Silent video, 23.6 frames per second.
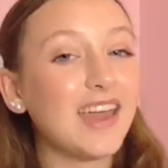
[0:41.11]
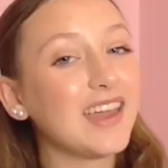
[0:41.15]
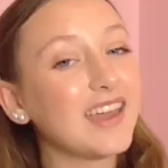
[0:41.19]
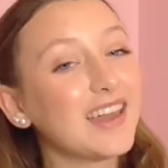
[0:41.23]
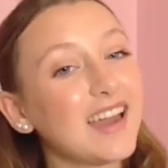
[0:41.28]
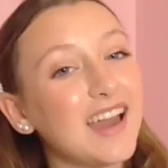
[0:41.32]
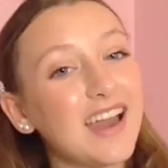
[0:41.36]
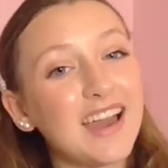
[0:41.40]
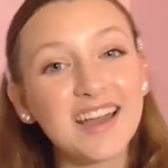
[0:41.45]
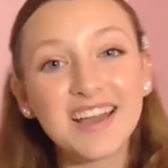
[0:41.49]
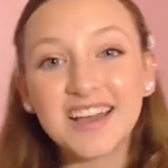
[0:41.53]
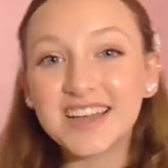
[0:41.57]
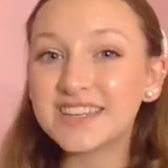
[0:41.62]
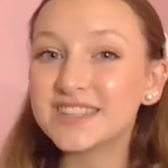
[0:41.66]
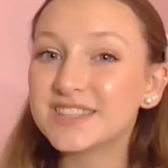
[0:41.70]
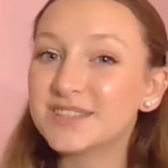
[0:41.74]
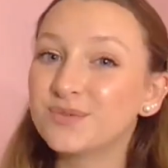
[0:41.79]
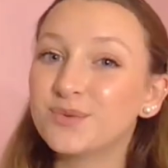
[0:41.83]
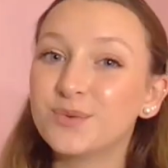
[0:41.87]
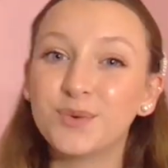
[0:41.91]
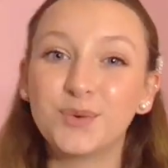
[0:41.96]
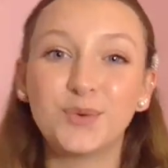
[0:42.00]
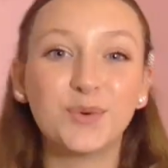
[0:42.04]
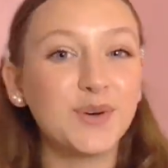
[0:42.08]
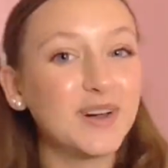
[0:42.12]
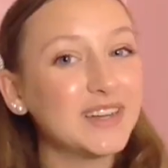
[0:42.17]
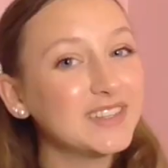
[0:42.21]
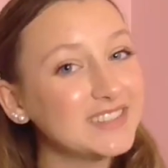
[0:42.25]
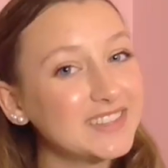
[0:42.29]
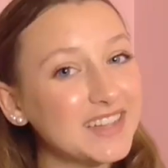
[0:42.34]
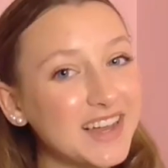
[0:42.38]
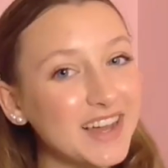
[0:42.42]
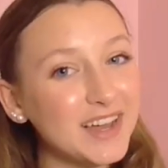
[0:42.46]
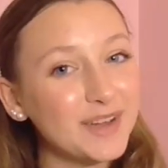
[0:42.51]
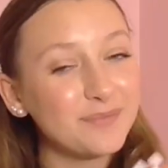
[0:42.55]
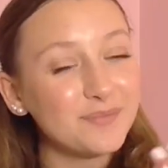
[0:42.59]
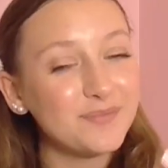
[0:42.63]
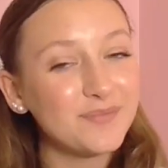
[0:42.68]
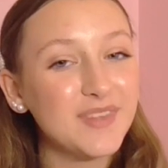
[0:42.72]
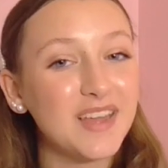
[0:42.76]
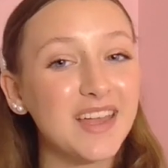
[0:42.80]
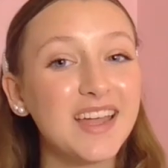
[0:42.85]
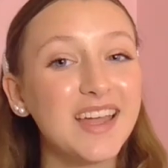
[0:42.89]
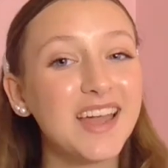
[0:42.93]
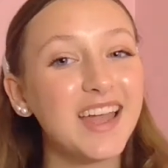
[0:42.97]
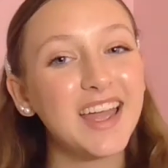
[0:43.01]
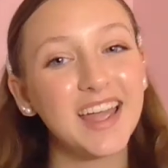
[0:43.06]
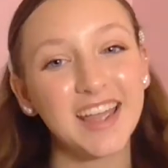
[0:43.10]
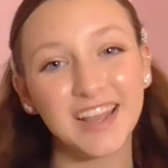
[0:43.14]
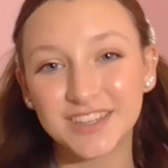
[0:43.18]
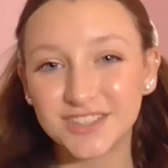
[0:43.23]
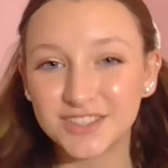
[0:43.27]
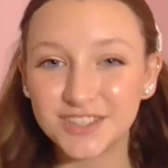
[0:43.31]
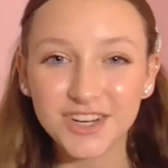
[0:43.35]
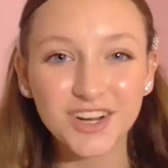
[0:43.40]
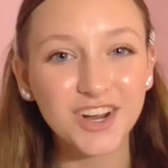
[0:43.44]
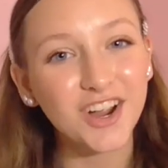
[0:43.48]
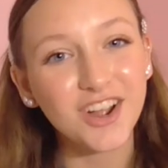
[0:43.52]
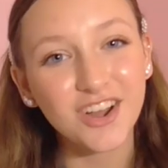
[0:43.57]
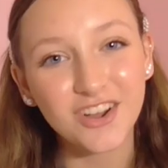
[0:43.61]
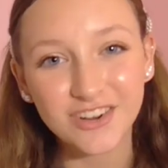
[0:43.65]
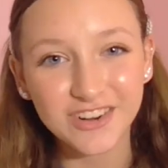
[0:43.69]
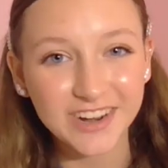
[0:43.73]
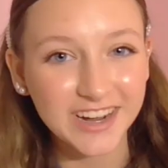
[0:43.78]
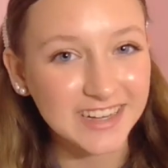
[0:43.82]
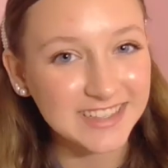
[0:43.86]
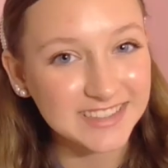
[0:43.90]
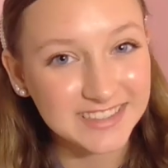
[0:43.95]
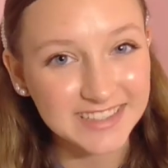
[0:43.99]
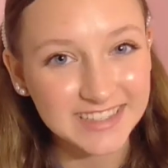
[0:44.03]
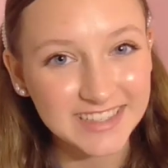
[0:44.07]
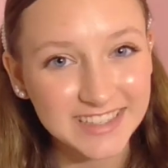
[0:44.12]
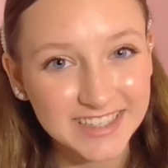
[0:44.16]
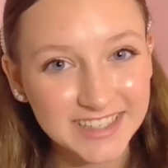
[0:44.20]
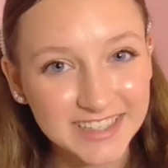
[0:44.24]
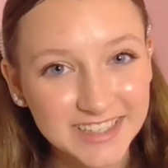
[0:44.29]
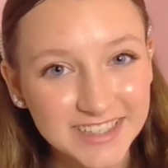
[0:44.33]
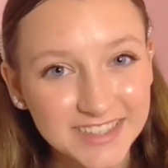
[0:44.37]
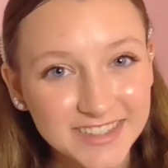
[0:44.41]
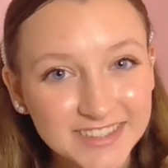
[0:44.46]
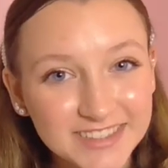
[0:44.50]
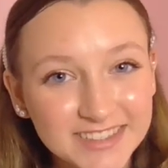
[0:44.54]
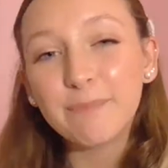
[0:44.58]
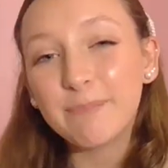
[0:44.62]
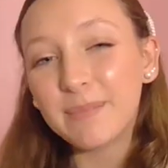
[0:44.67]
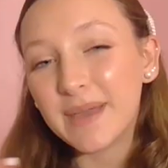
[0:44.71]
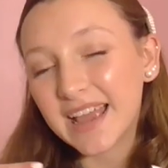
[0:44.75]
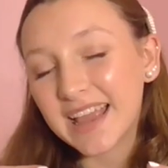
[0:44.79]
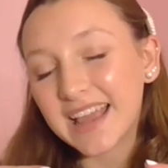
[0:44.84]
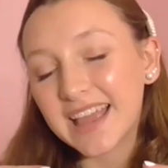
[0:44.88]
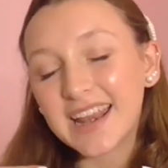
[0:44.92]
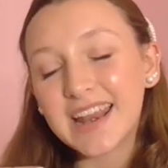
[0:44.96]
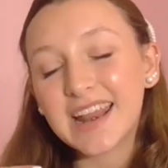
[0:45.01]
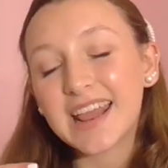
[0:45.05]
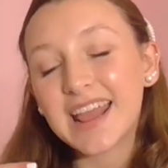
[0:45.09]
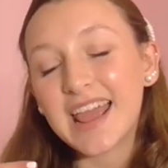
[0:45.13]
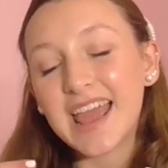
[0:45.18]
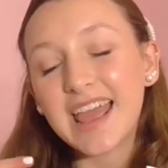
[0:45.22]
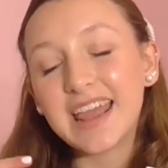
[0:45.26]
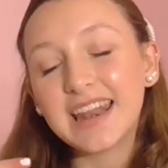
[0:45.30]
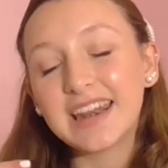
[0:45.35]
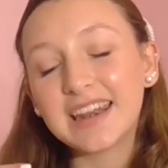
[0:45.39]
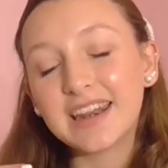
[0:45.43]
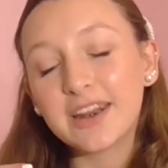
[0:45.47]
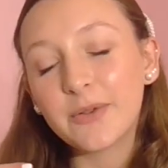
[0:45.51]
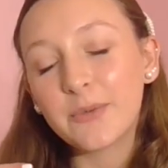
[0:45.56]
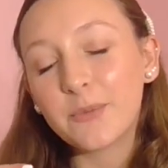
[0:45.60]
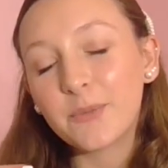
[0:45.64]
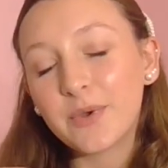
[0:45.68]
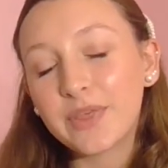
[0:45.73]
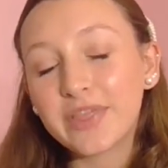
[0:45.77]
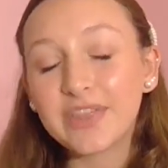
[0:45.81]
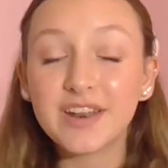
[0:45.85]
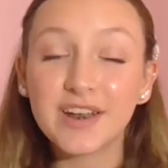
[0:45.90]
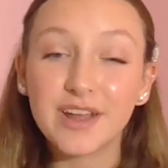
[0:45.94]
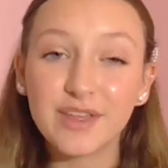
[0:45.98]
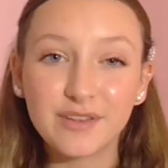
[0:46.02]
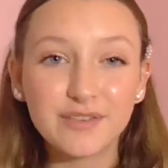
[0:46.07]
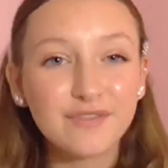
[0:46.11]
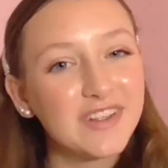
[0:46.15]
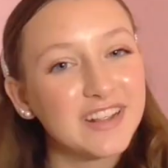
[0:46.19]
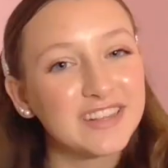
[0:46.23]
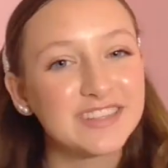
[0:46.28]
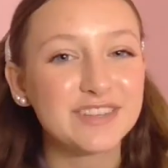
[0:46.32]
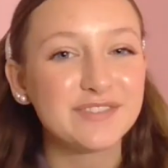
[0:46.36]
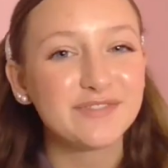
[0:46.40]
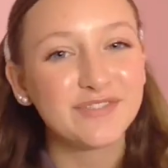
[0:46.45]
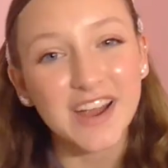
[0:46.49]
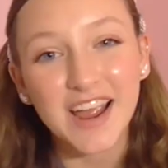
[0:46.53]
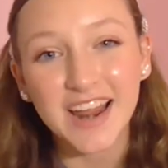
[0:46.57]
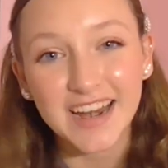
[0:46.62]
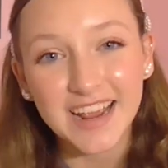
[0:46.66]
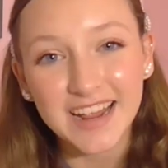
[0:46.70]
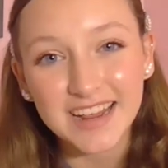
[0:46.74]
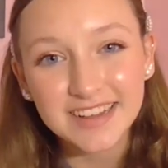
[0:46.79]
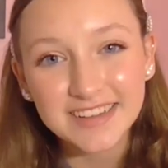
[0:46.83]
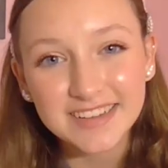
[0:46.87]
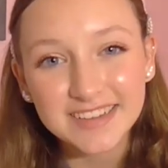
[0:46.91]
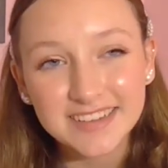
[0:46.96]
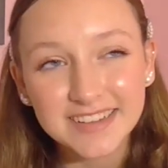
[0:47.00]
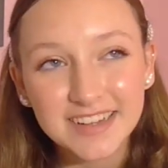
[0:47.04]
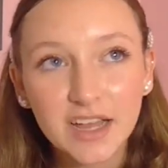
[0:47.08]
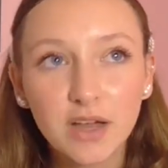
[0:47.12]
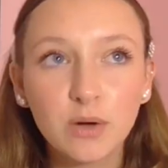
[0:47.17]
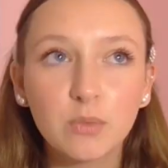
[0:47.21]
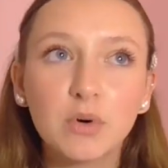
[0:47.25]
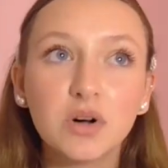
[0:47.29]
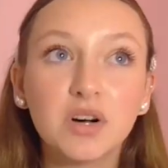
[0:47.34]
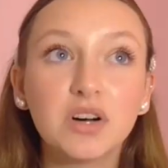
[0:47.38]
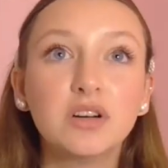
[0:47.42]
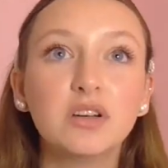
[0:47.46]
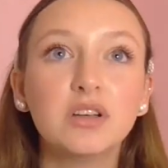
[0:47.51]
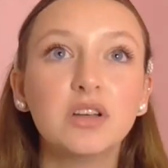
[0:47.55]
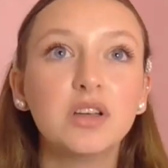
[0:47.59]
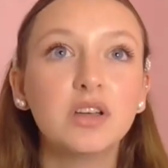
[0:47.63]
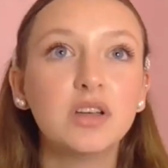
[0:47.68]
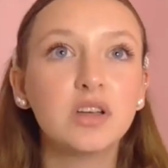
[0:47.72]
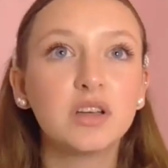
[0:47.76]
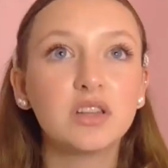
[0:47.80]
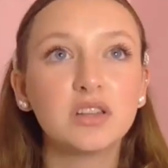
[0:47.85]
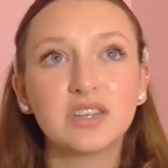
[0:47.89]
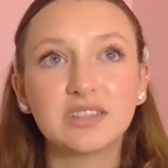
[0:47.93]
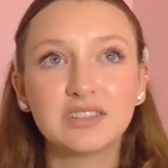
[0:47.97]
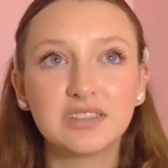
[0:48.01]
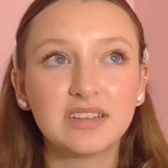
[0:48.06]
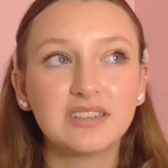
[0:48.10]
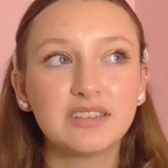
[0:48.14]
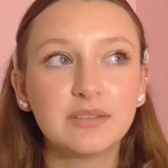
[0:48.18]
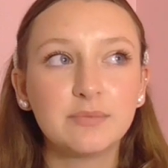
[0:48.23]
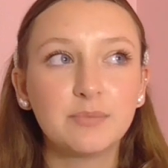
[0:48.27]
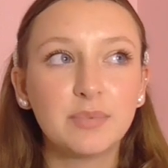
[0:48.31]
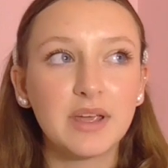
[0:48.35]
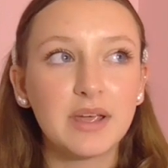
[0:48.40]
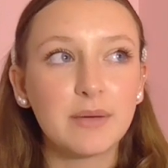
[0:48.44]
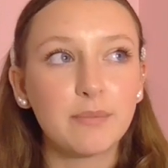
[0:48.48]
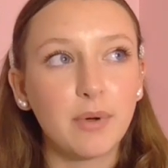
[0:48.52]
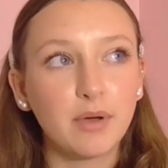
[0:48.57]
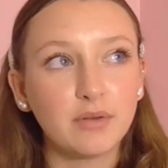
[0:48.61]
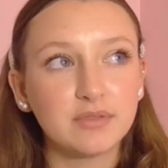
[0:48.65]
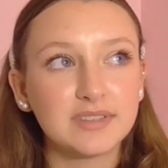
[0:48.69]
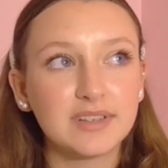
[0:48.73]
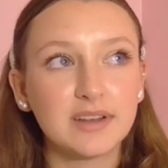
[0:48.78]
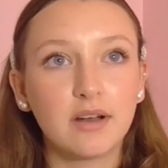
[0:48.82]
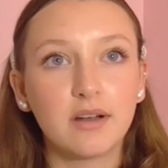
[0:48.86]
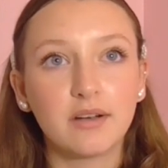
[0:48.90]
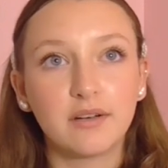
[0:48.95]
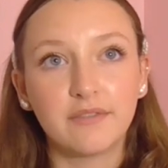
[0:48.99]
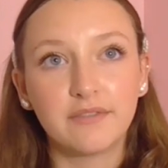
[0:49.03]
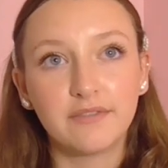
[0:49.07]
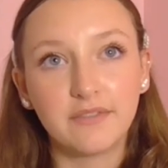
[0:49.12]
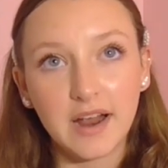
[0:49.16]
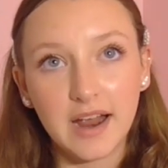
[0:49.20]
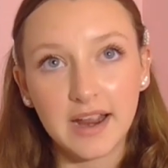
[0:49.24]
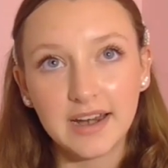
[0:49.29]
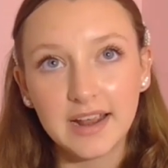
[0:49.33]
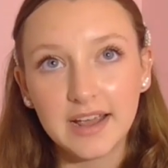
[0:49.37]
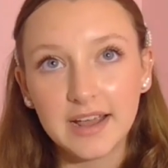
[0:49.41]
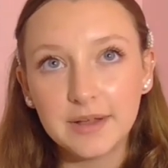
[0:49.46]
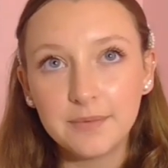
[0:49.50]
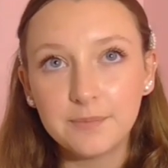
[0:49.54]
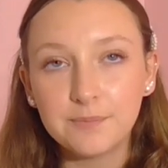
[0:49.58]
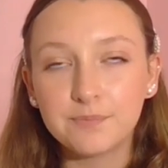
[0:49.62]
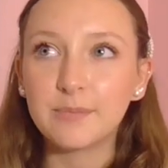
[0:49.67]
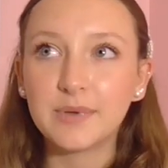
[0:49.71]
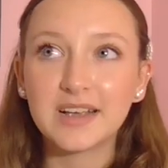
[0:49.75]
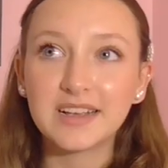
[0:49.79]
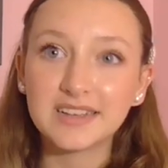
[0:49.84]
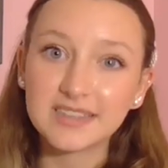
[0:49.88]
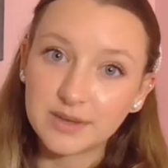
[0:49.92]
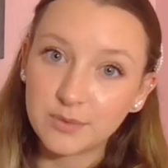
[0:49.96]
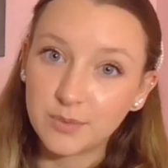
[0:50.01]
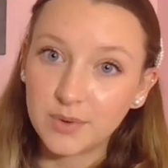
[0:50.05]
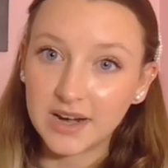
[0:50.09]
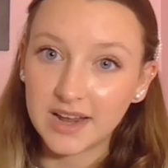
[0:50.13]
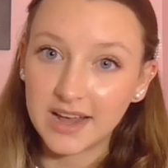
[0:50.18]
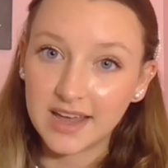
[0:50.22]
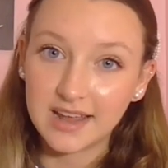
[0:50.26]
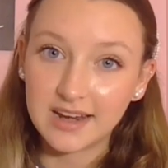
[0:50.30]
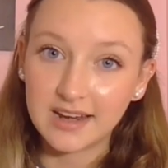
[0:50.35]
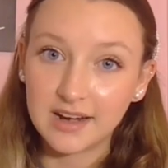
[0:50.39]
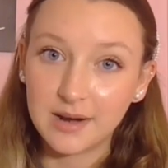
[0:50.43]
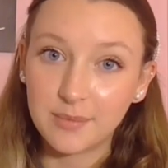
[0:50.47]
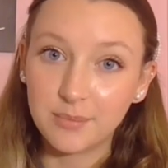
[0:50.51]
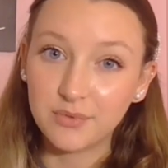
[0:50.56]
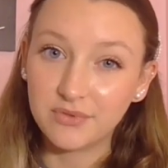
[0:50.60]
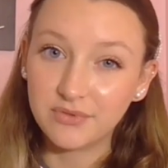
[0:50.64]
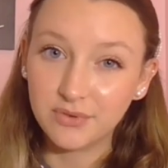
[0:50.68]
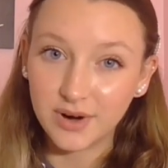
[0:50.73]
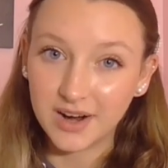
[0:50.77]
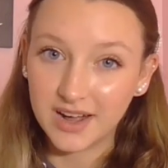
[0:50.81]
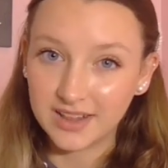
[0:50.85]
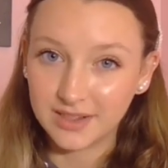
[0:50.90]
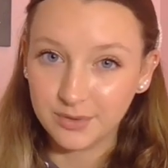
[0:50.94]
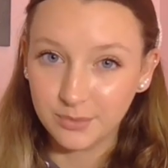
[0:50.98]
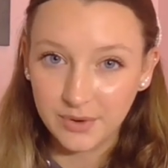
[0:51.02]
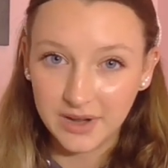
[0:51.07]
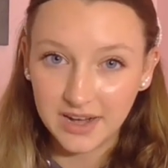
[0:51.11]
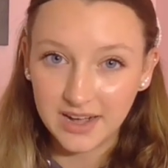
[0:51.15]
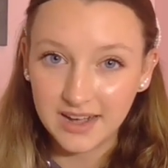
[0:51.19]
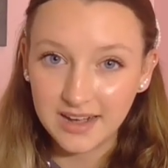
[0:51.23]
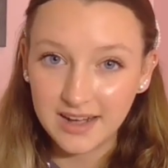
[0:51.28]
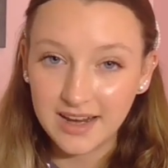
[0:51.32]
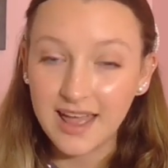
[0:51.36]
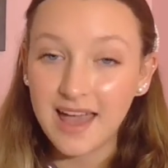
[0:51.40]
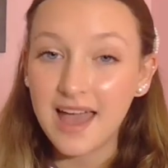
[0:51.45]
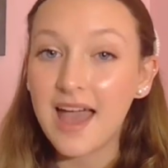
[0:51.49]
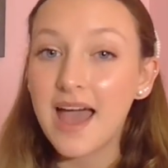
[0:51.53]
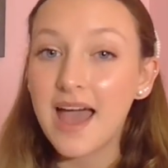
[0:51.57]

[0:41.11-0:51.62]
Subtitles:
Hey guys, what's up? It's your girl Gracie here, back at it again with another Fancy Friday. Well, this isn't being posted on a Friday because I want to get it up before Halloween.